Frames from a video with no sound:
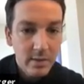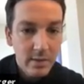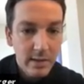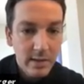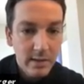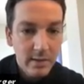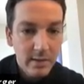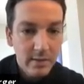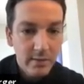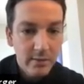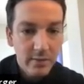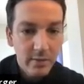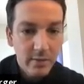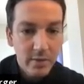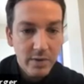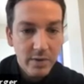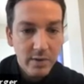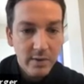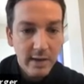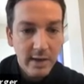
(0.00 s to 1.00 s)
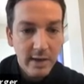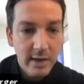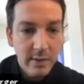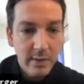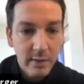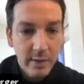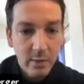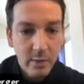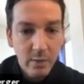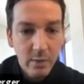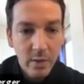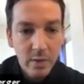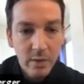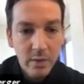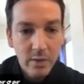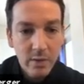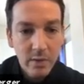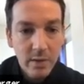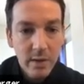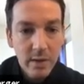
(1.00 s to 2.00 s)
look at the function that I already
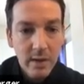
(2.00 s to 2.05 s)
wrote.